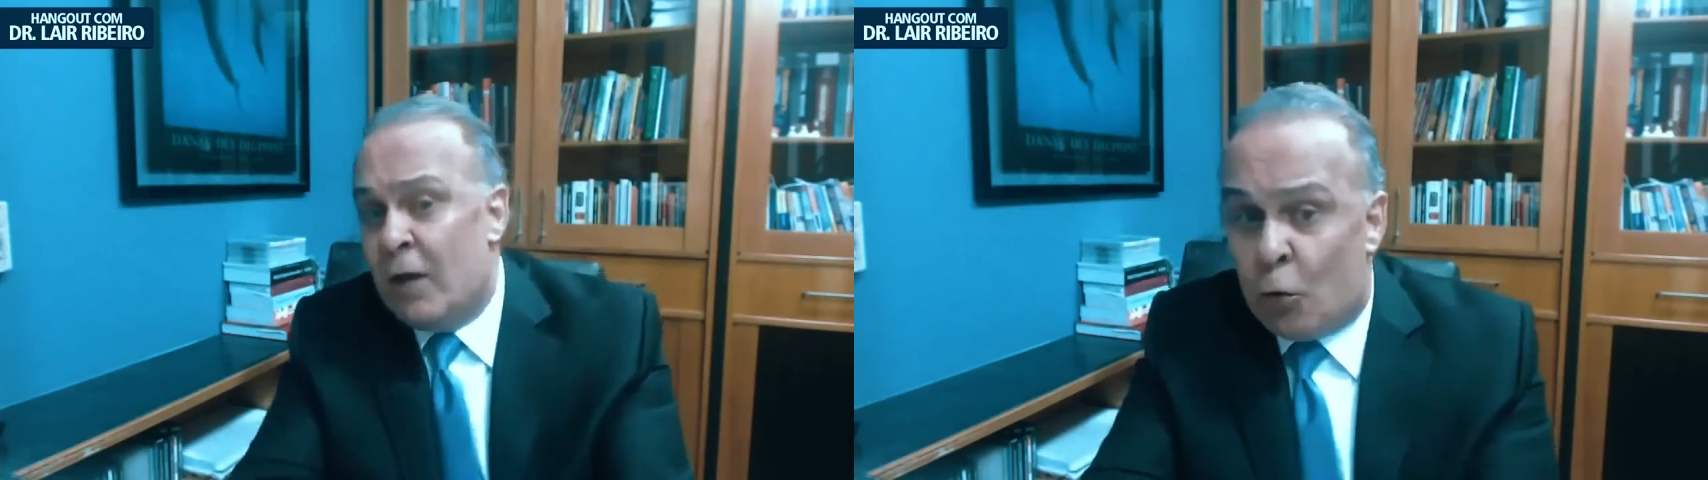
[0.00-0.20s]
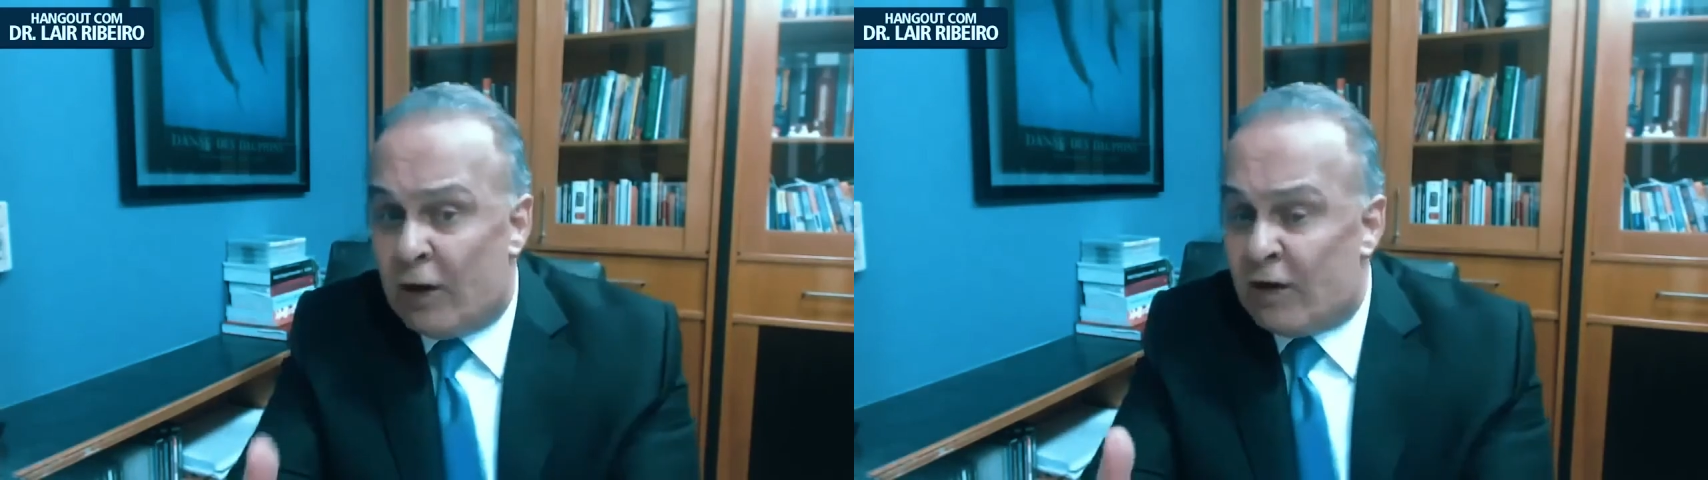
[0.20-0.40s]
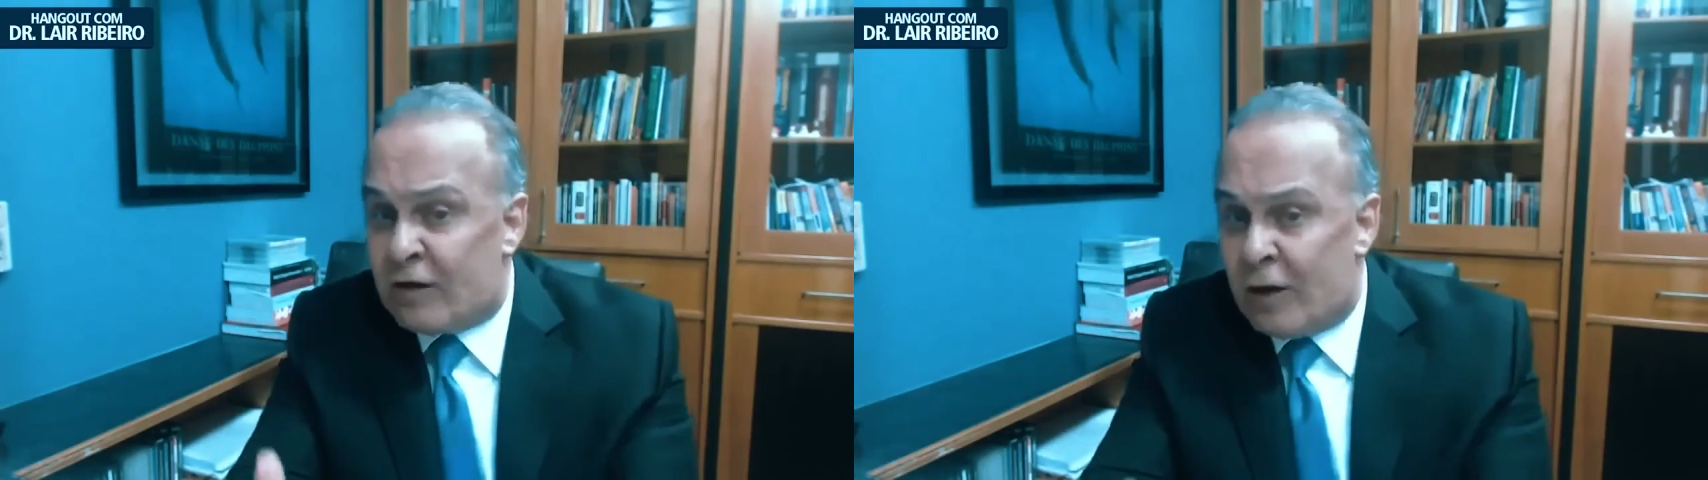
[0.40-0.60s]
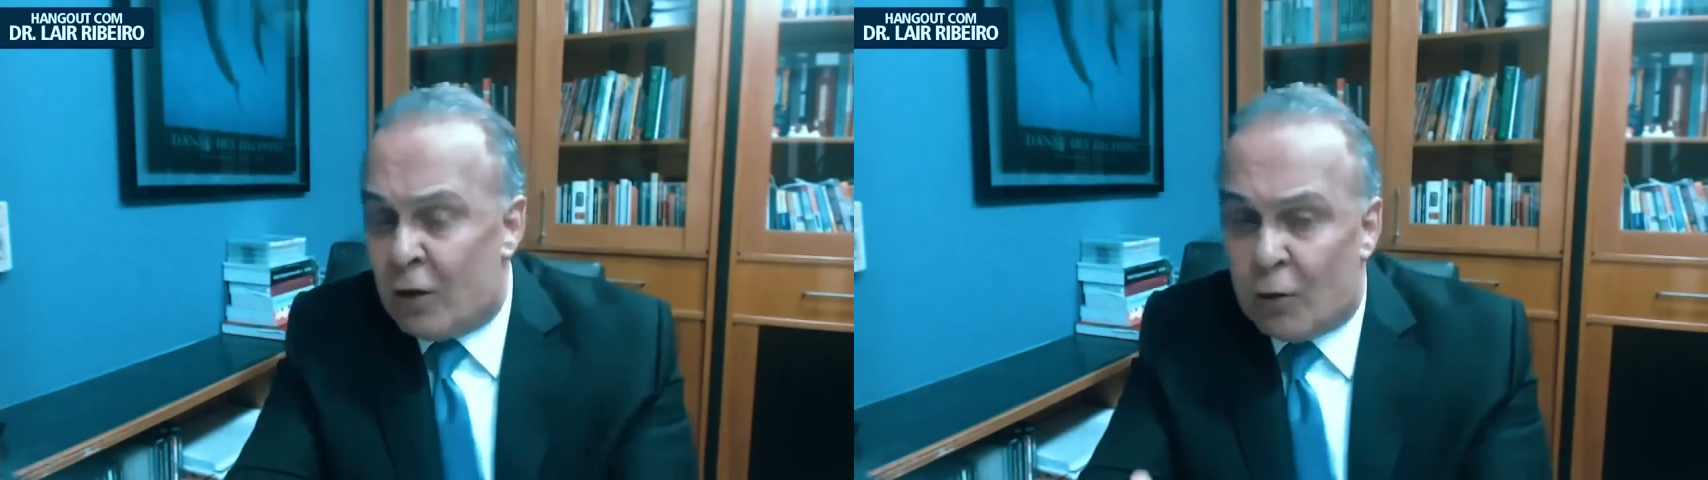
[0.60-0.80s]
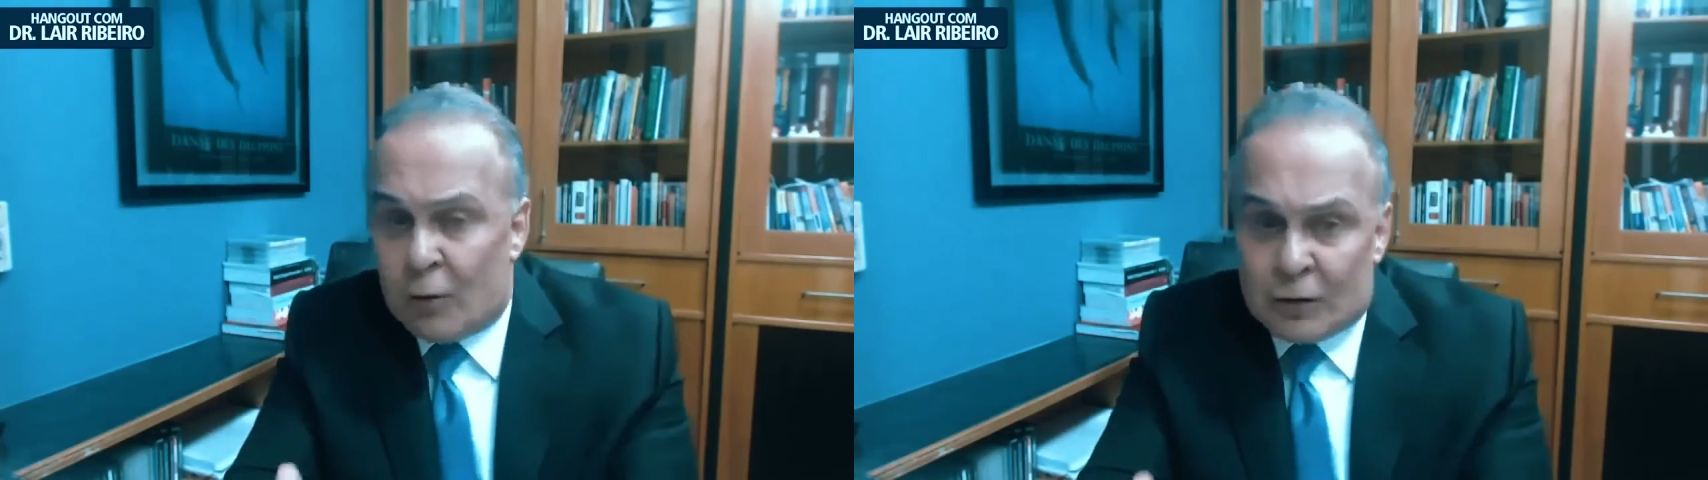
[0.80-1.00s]

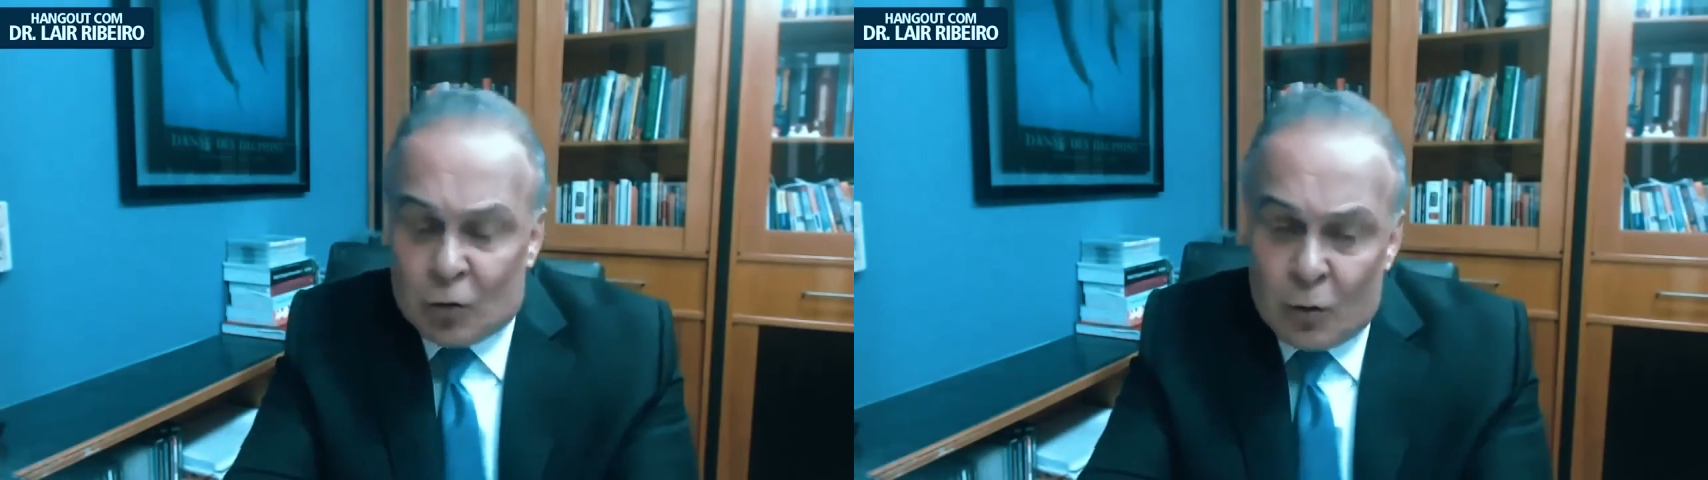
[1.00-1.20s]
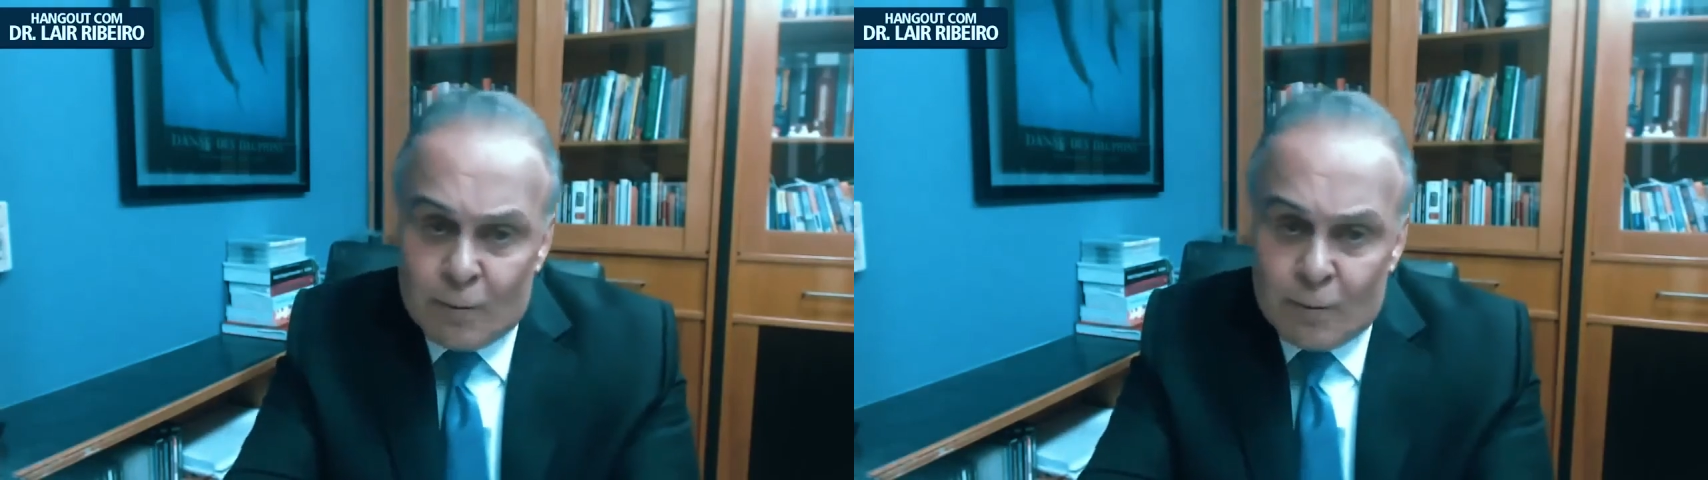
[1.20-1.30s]
Cholesterol is so